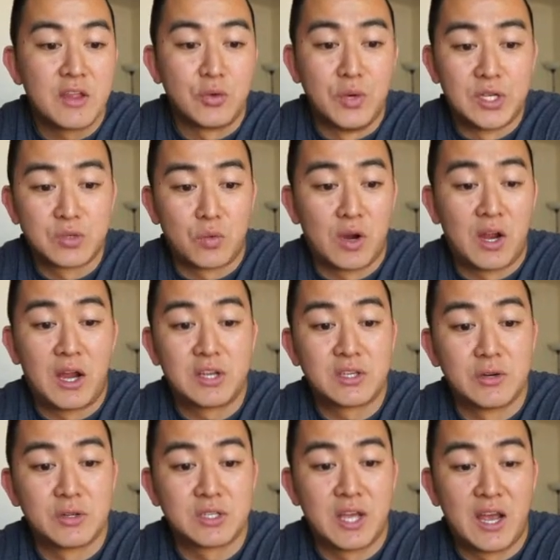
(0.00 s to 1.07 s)
The reason why I
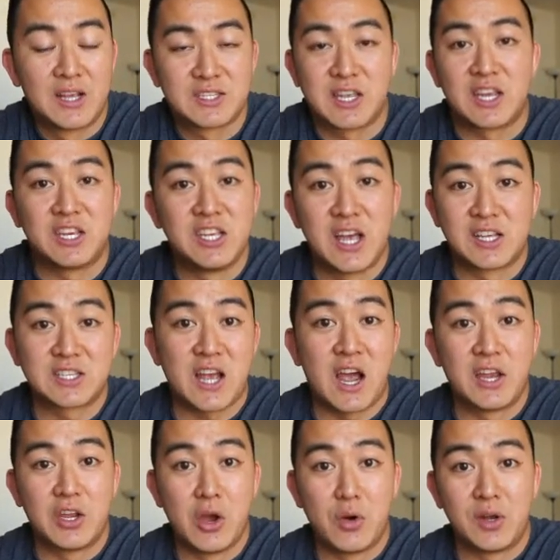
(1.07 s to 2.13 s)
chose light is like, yes,
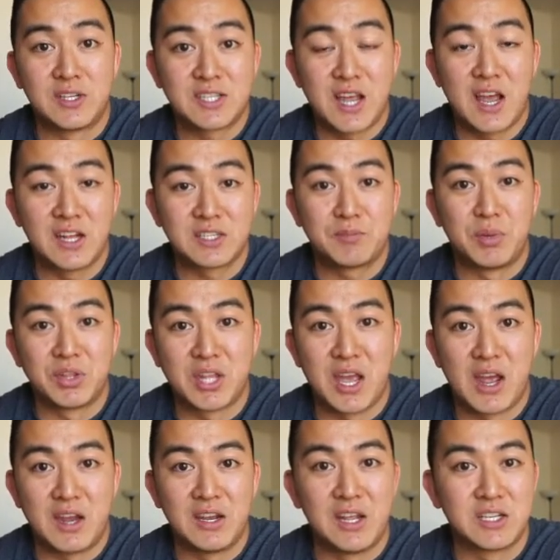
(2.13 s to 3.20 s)
I go intense, but
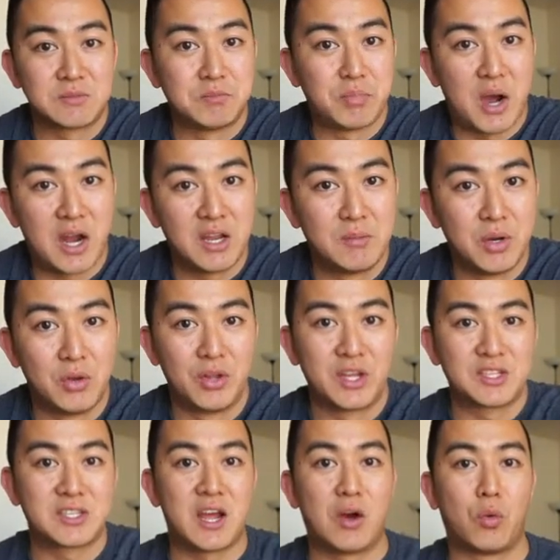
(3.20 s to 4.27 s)
then it's
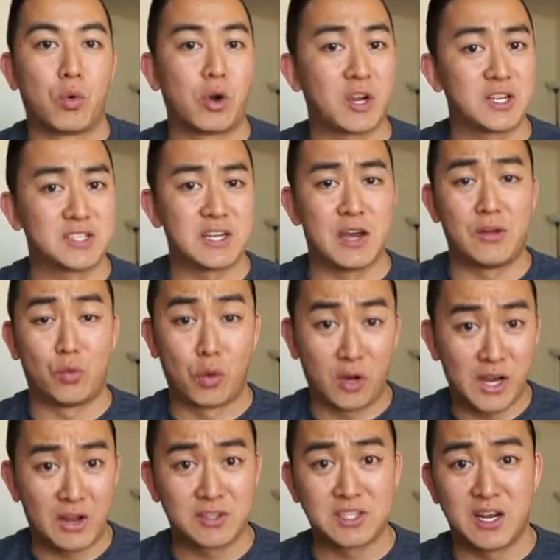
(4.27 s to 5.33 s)
bodybuilding style
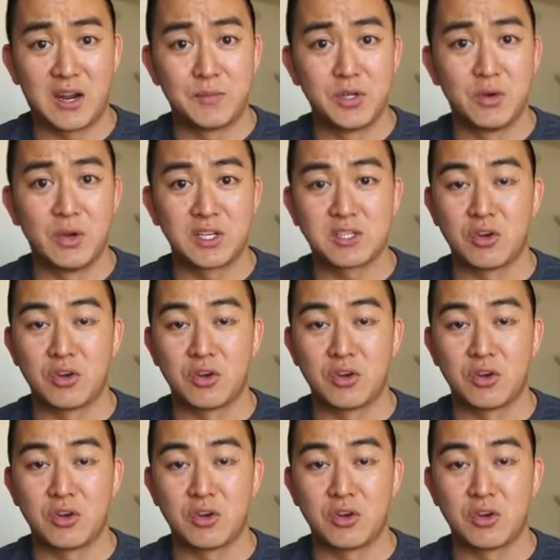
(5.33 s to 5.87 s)
workouts that I'm doing.